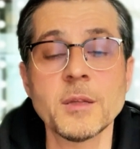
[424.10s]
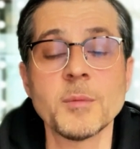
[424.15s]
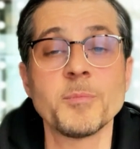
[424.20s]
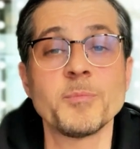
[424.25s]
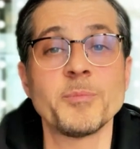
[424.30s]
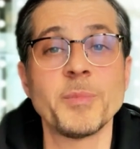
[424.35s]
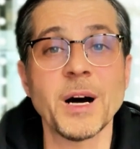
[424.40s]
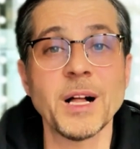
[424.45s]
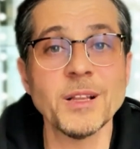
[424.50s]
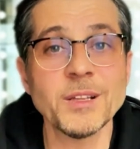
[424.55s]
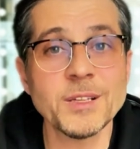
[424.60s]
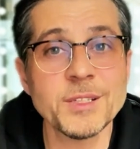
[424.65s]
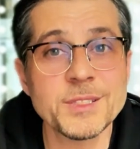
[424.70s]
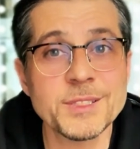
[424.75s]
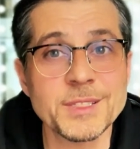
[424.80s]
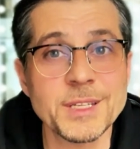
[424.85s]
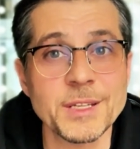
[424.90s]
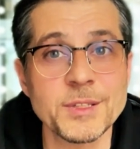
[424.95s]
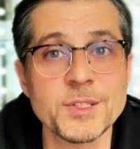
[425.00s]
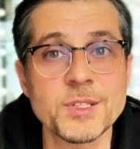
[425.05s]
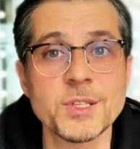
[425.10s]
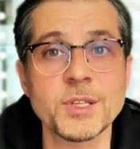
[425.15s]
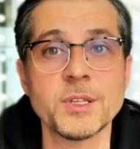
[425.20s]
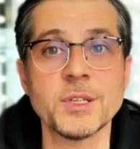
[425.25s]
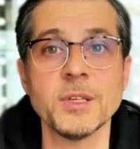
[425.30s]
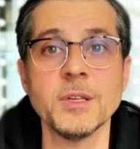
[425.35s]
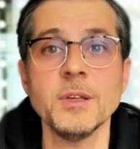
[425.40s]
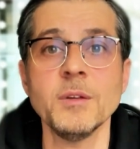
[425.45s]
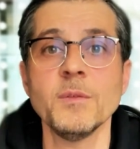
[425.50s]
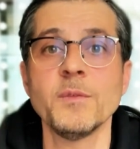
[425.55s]
the bulk
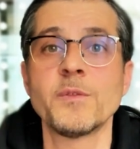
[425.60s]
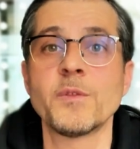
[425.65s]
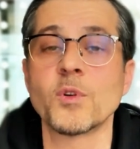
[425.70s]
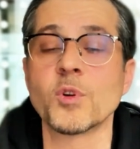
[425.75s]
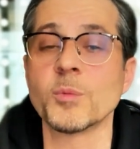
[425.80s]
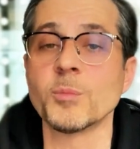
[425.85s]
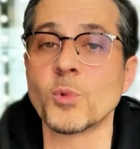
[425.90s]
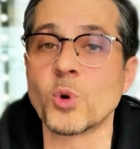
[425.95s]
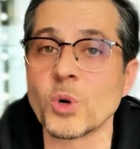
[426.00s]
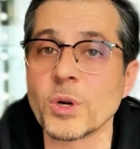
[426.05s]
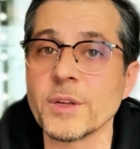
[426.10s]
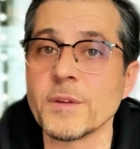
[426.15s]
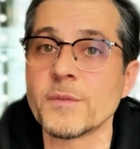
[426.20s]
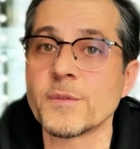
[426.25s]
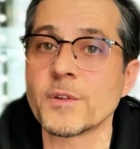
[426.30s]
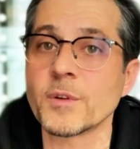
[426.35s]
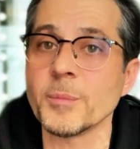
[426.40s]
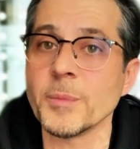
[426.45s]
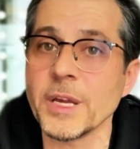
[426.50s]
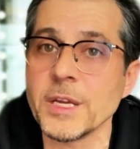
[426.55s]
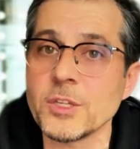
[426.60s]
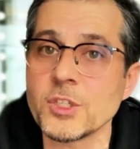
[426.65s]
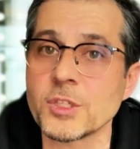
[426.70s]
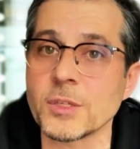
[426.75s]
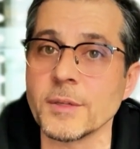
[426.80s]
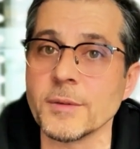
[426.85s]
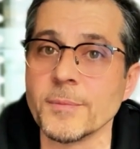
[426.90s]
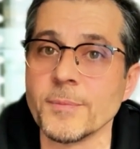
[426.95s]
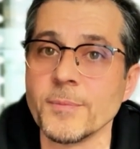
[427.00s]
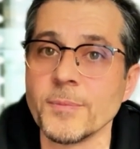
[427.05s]
density for more
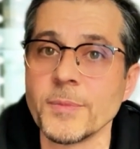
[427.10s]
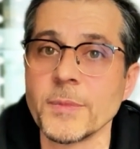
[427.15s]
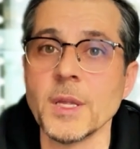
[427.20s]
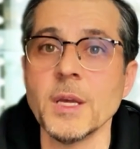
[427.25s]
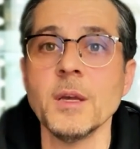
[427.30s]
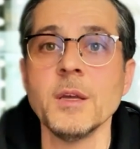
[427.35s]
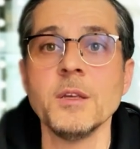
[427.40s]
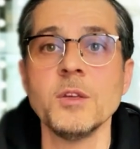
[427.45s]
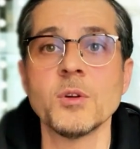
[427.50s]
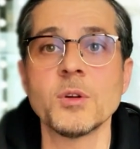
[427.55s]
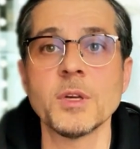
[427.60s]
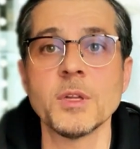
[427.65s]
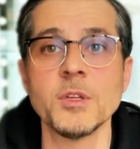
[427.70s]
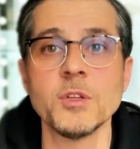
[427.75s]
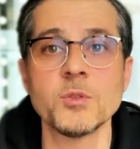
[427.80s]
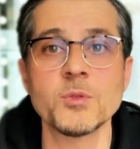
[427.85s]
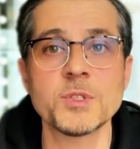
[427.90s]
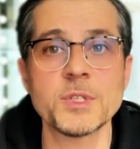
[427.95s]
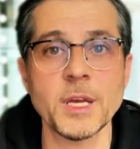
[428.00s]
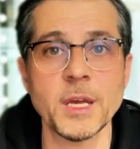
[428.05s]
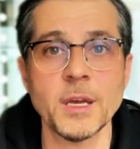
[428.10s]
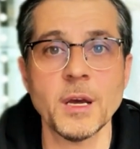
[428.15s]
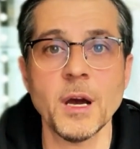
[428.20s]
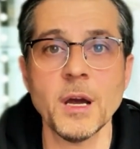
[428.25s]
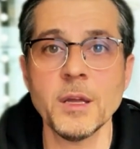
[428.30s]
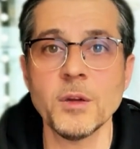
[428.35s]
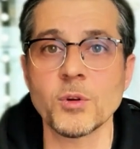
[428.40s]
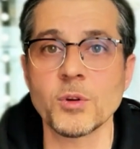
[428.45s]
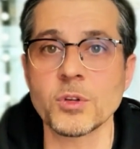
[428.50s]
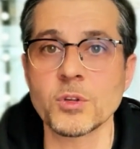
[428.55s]
information. You can use
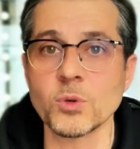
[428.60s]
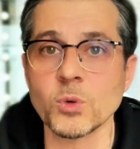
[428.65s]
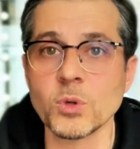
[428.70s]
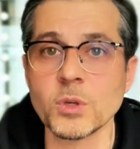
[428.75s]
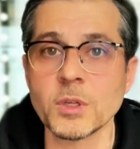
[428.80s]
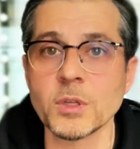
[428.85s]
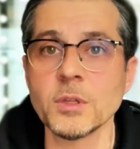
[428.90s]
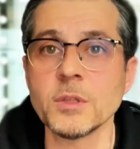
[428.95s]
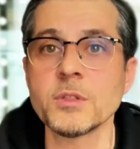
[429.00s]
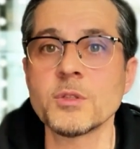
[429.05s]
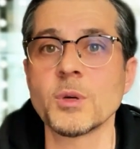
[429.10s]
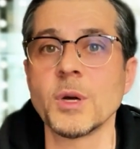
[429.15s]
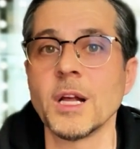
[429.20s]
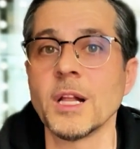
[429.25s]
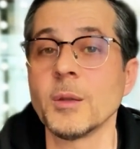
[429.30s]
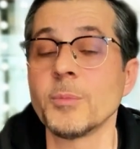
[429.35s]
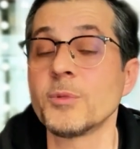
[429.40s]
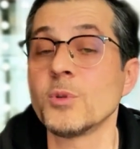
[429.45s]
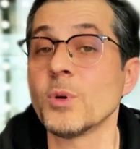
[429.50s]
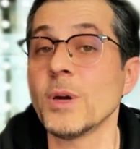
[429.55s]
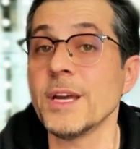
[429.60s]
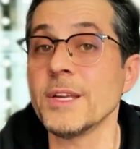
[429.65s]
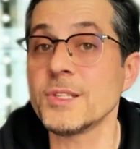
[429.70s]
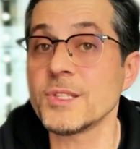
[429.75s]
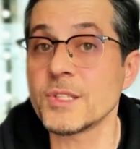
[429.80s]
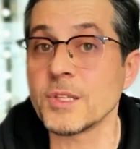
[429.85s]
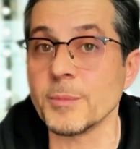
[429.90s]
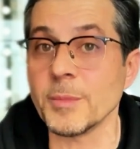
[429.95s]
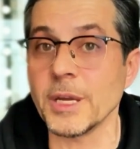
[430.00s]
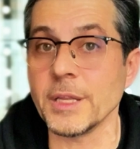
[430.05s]
AI or Google to help you
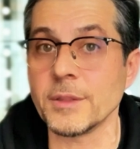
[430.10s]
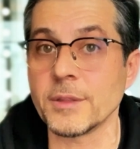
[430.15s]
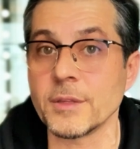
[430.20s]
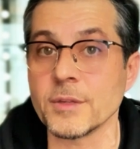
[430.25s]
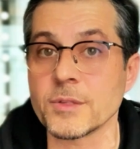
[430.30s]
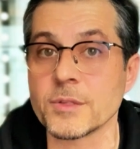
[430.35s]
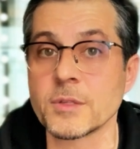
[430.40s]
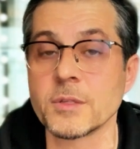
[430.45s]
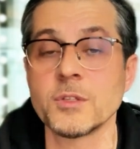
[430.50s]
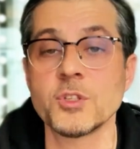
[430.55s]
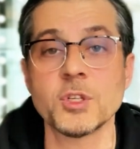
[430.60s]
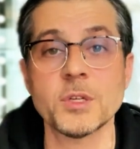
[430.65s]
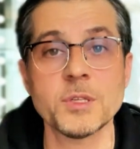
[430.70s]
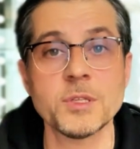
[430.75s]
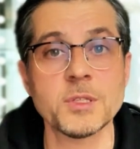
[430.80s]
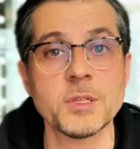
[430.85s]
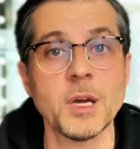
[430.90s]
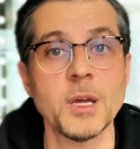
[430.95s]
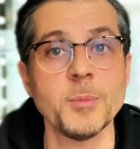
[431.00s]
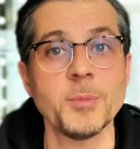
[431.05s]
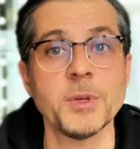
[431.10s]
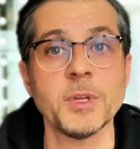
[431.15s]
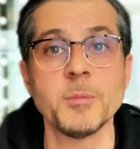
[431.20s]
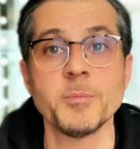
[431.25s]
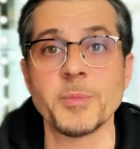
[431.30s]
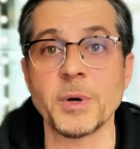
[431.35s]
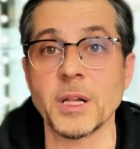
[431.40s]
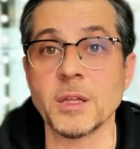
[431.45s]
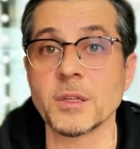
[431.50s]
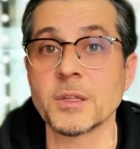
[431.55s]
estimate this. Just type in
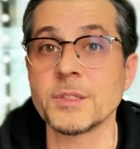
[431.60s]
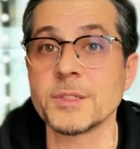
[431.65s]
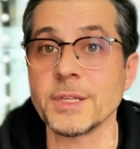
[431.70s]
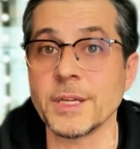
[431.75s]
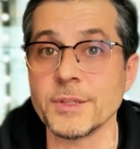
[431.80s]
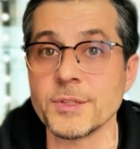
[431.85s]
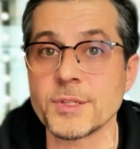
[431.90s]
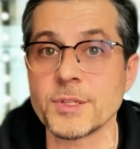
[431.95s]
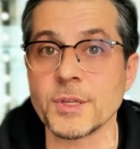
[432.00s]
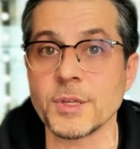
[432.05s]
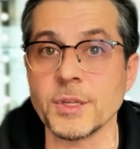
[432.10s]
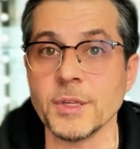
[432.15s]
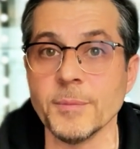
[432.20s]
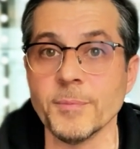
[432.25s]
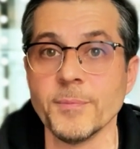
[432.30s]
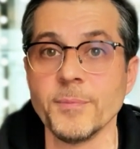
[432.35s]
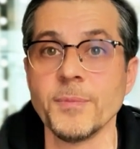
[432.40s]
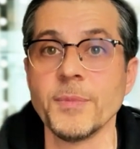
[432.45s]
bulk density.